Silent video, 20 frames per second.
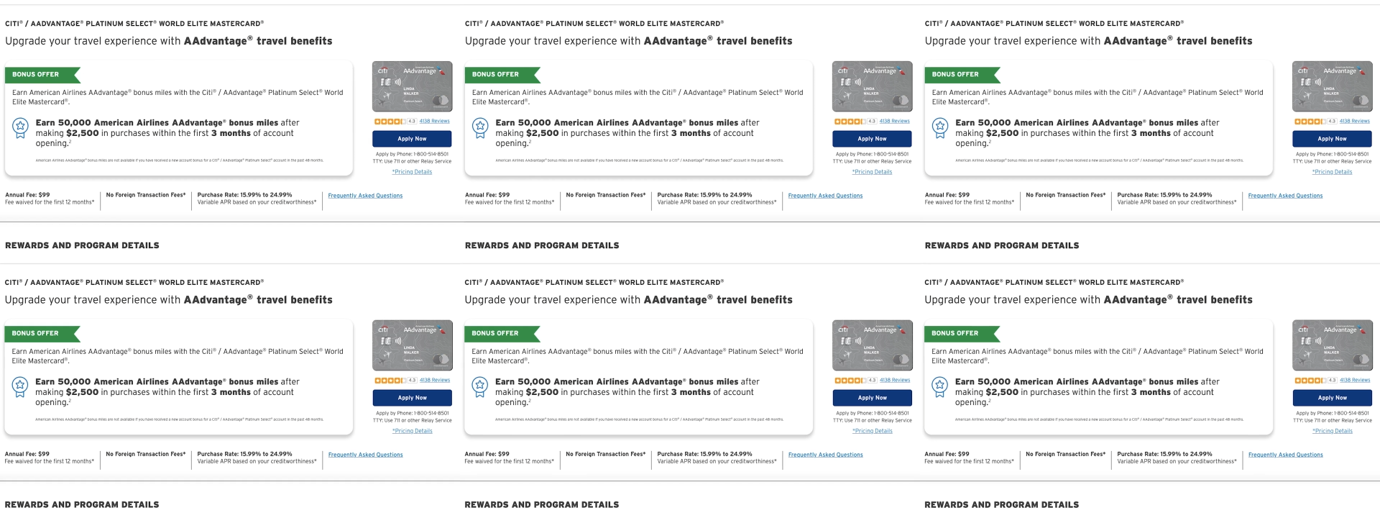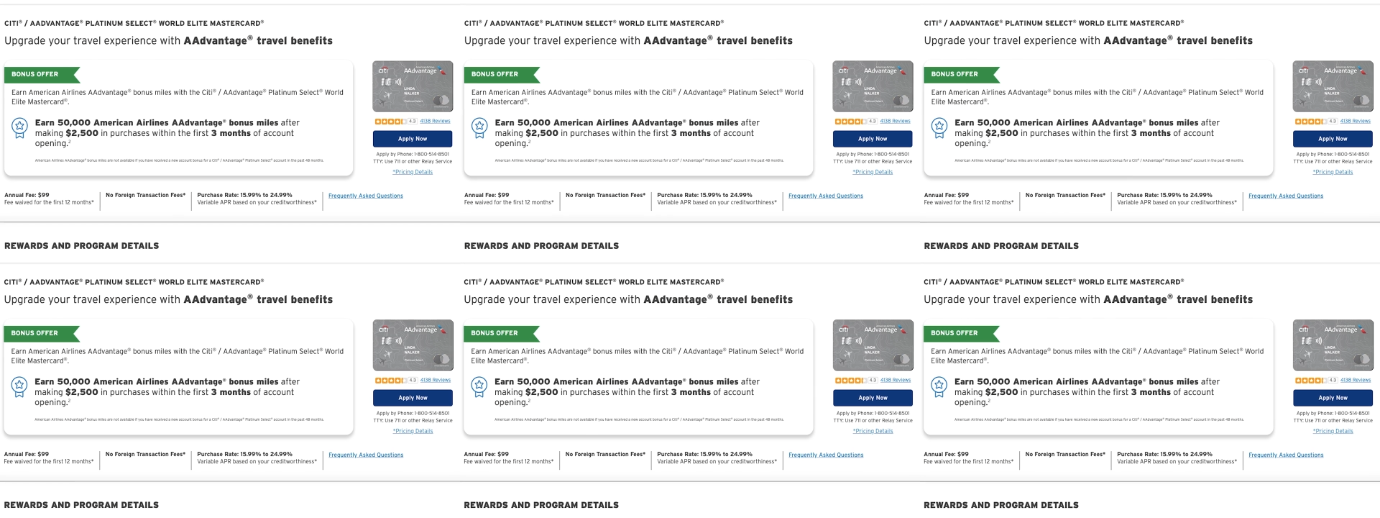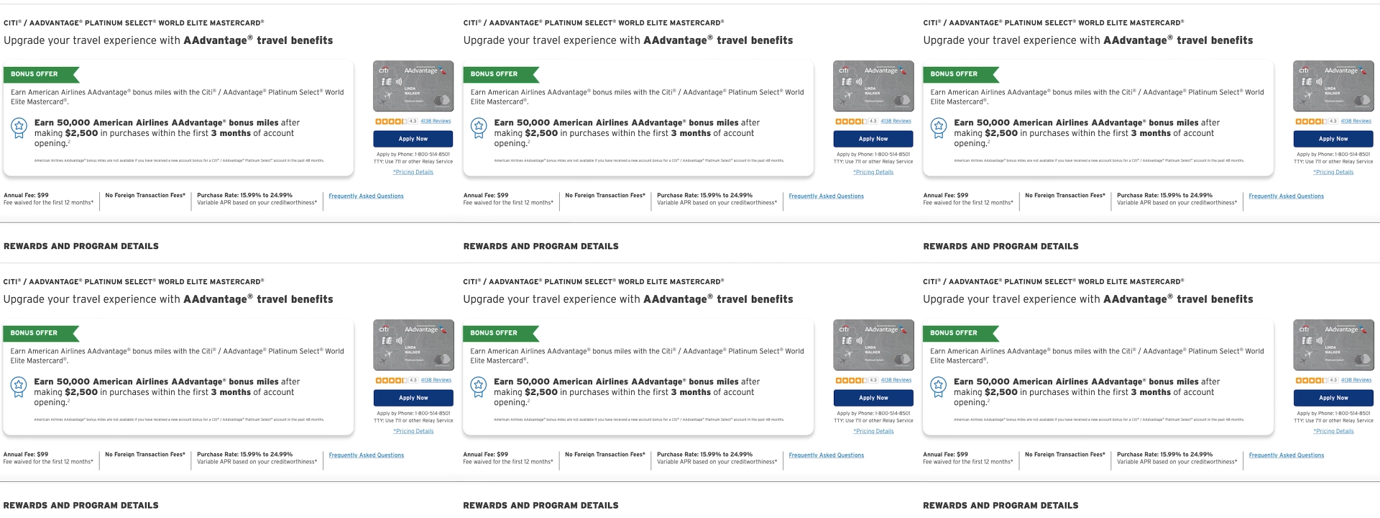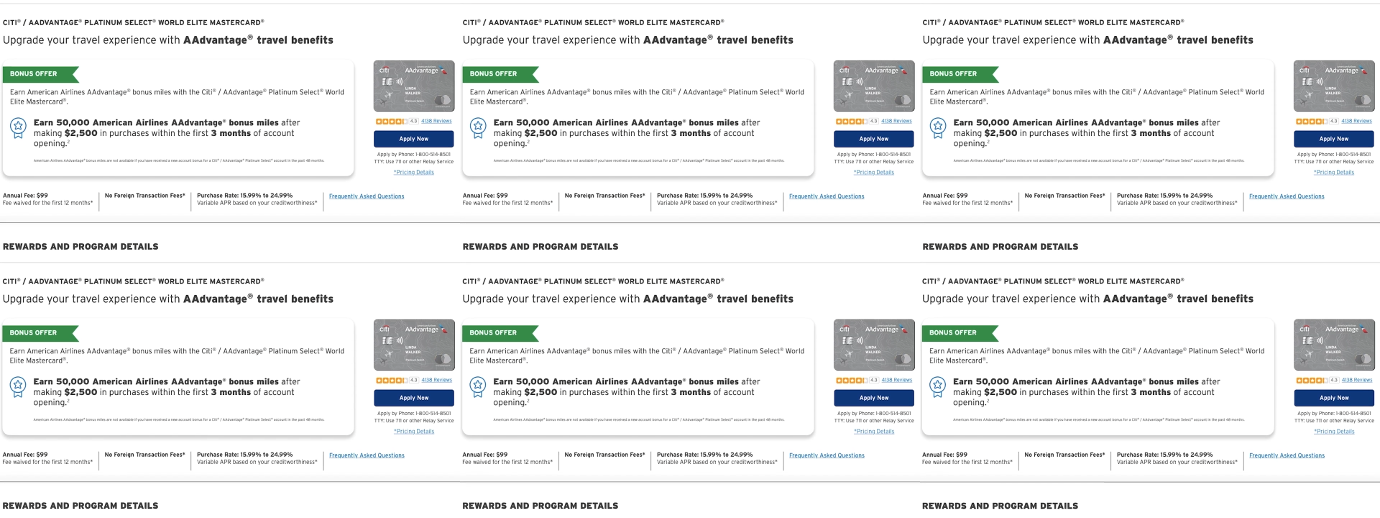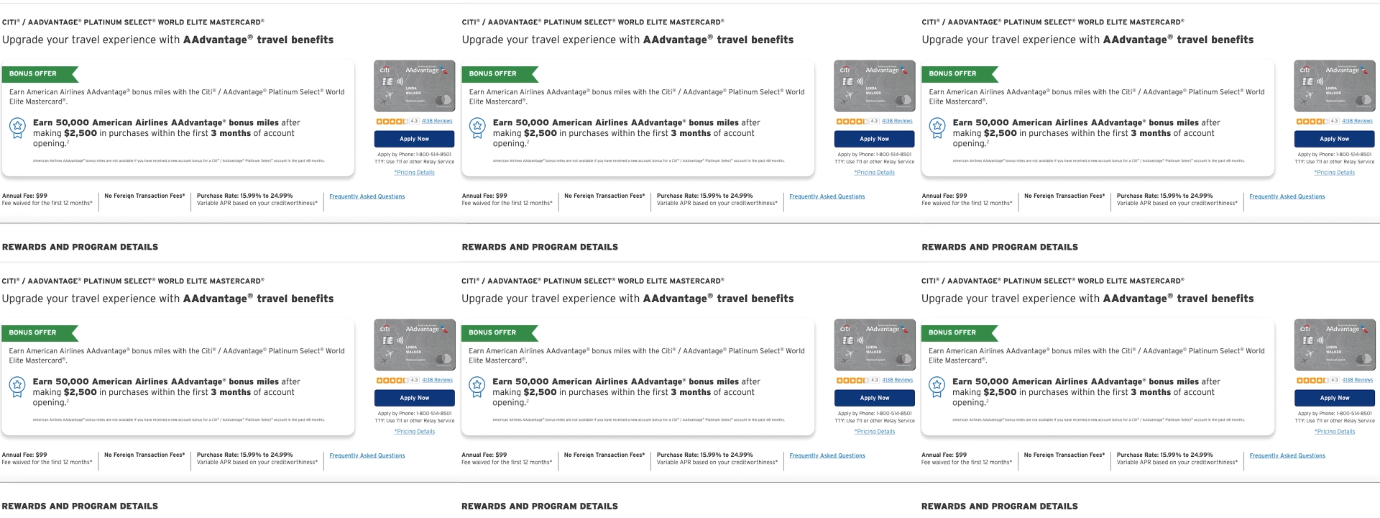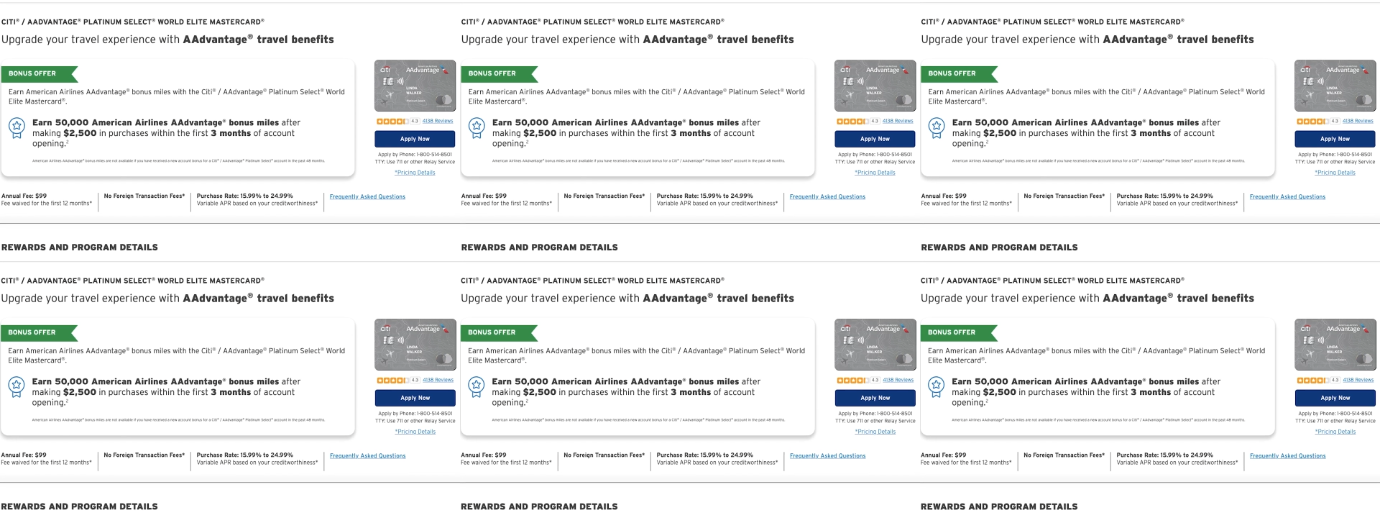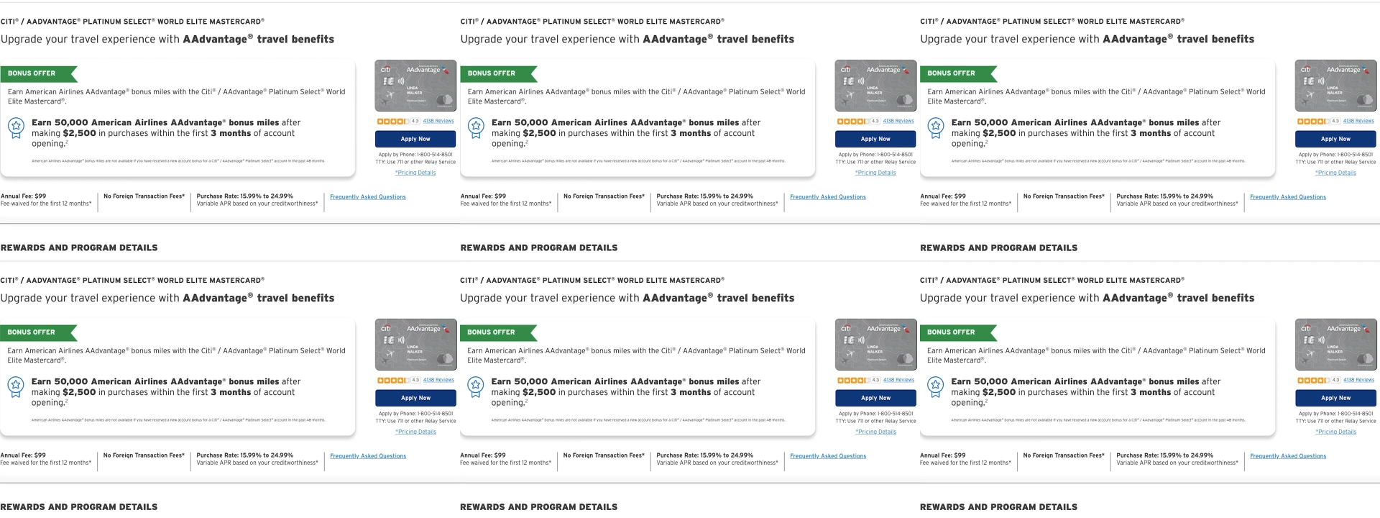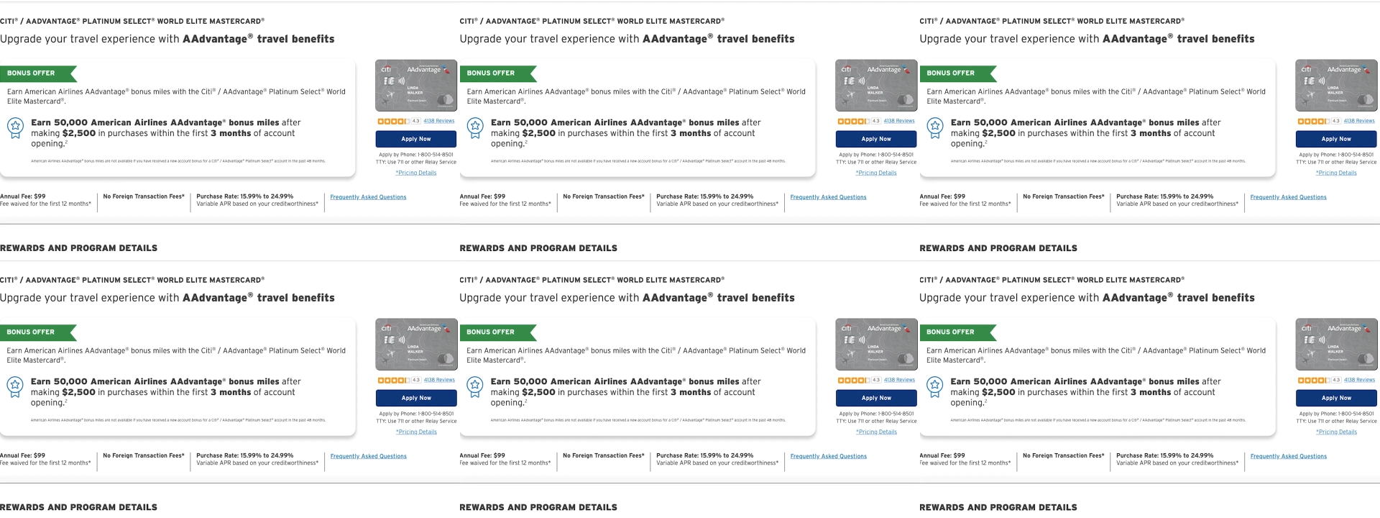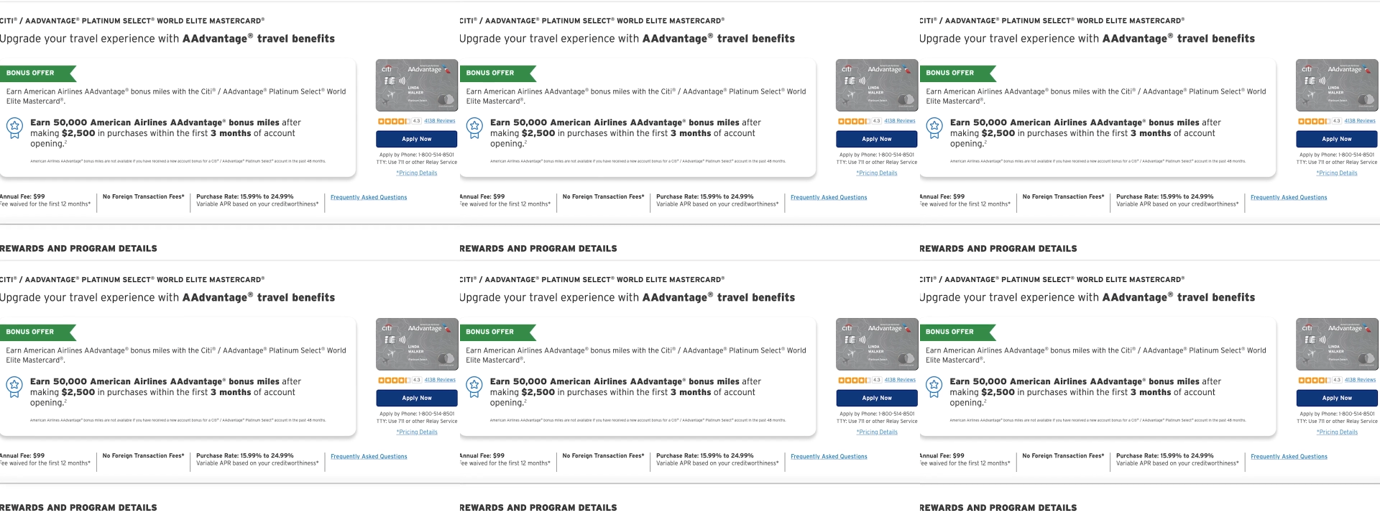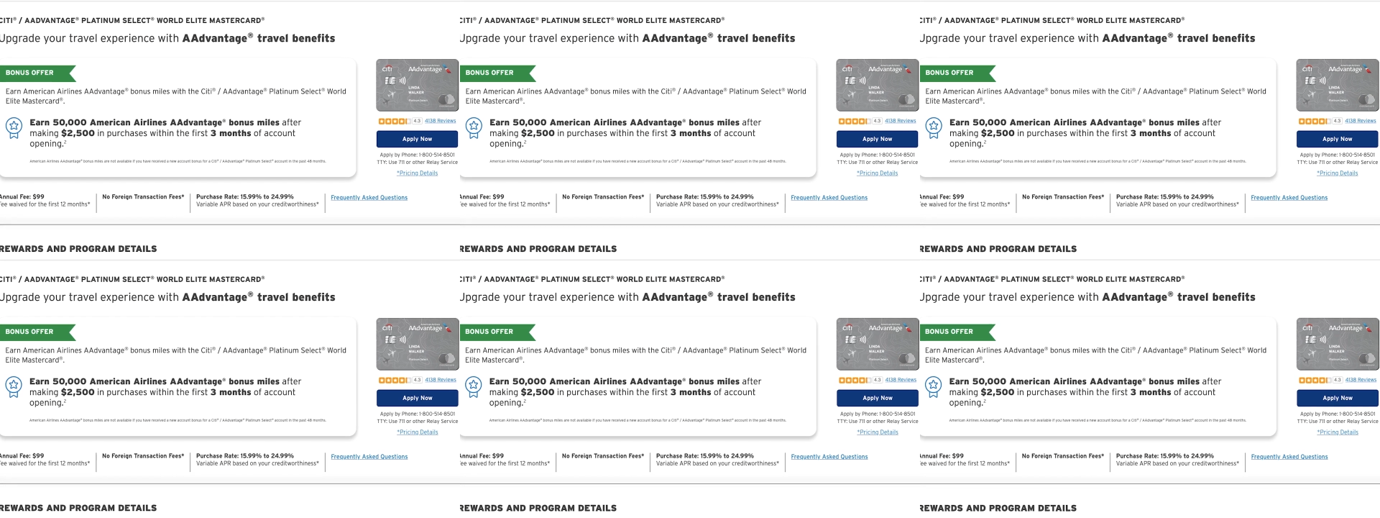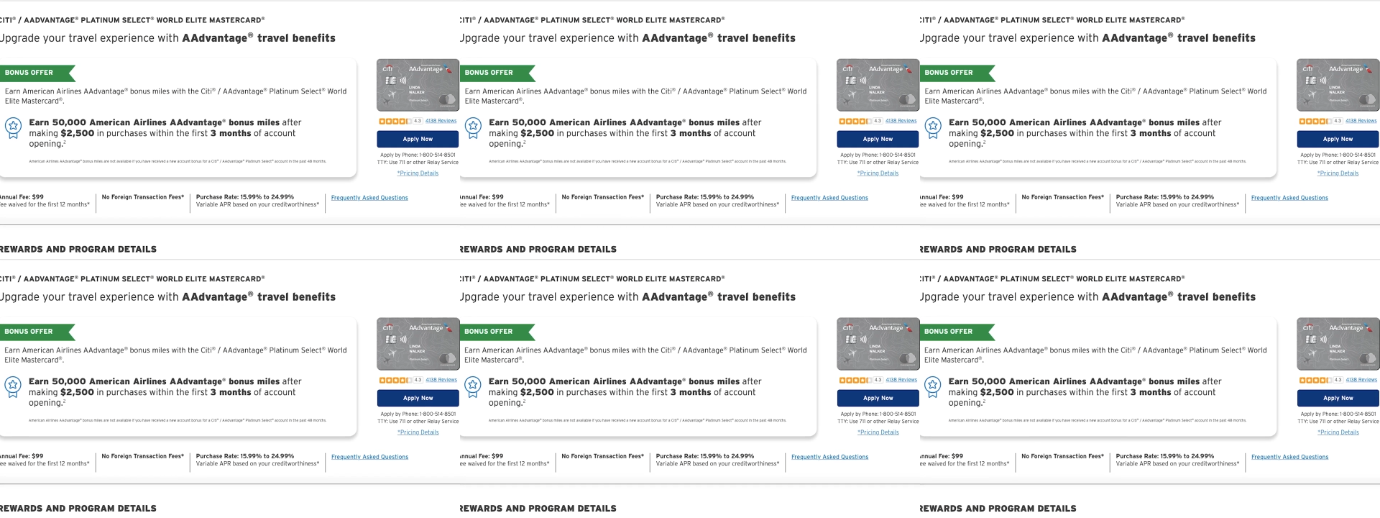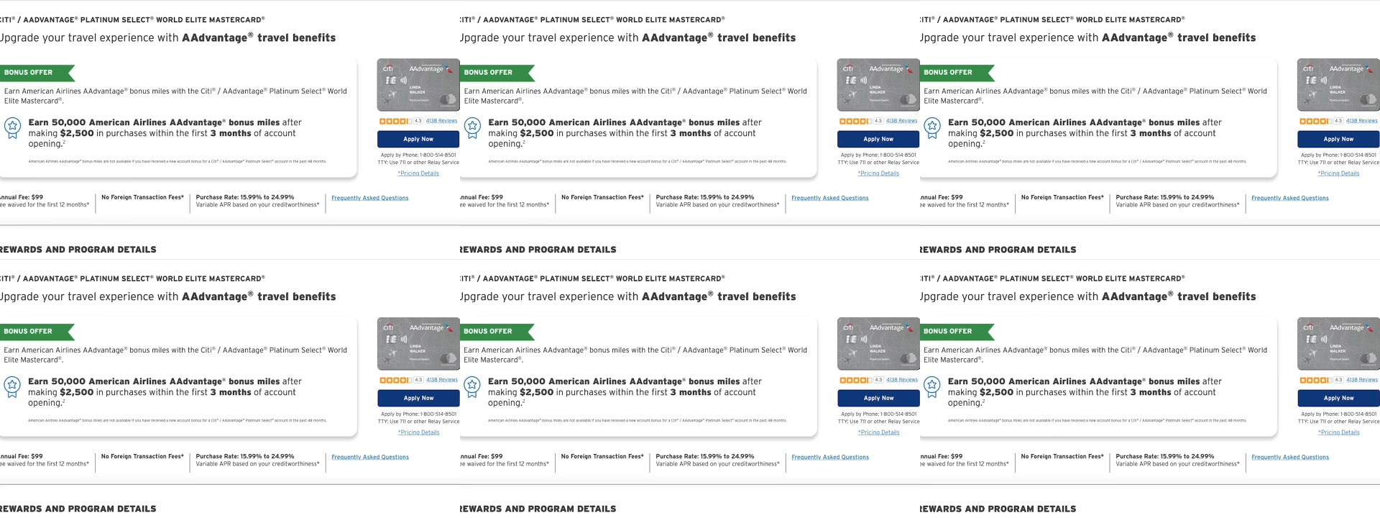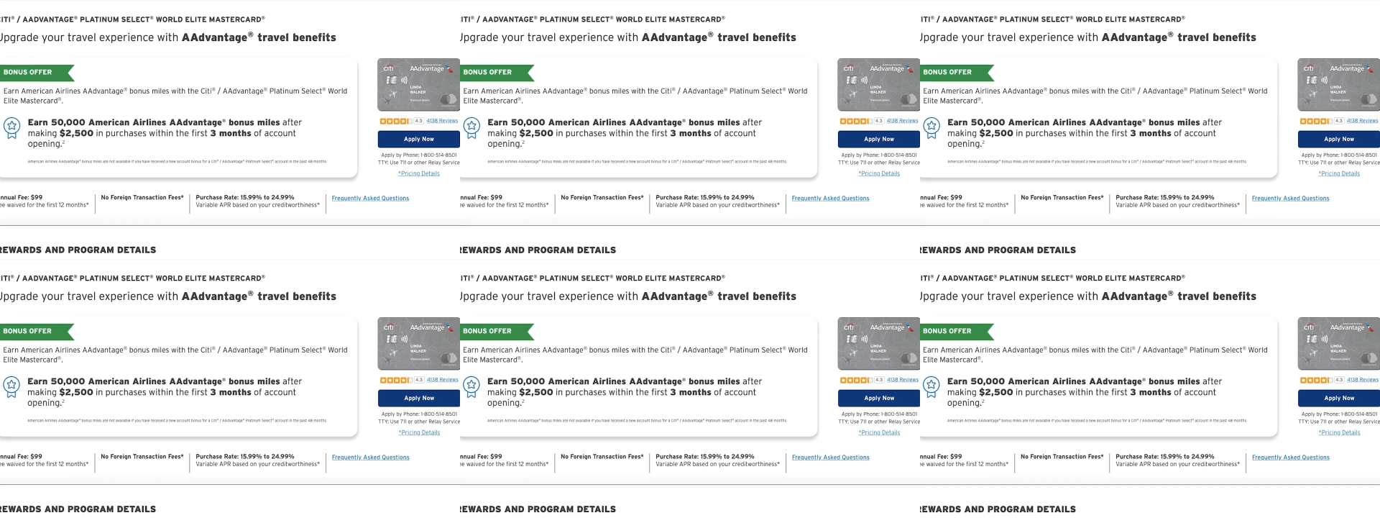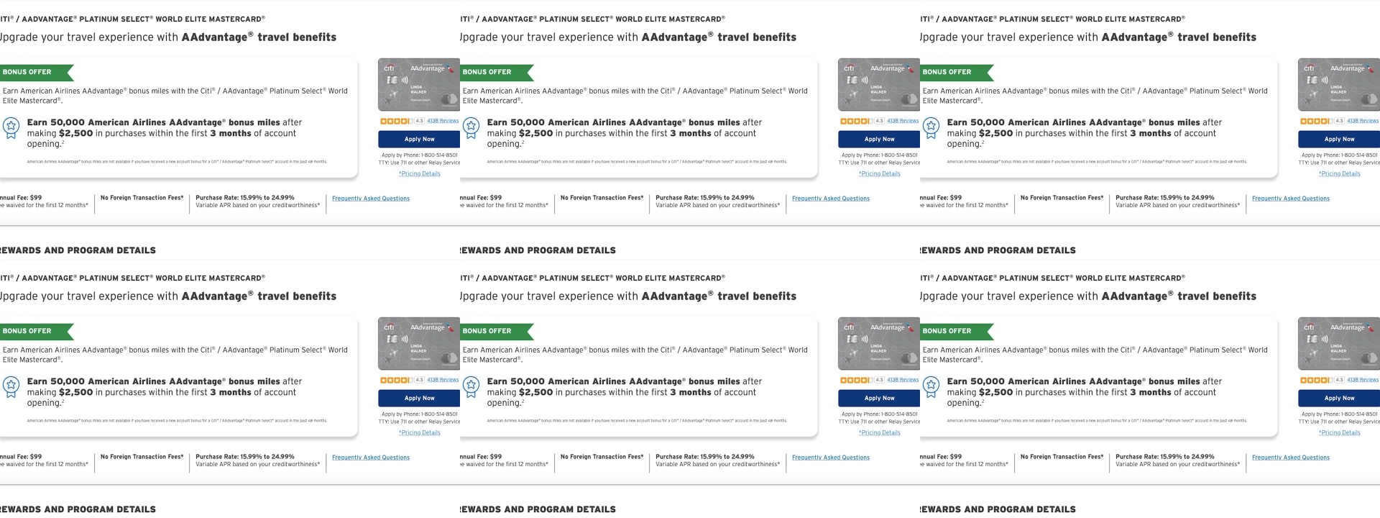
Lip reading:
No face is visible, so there are no lips to read.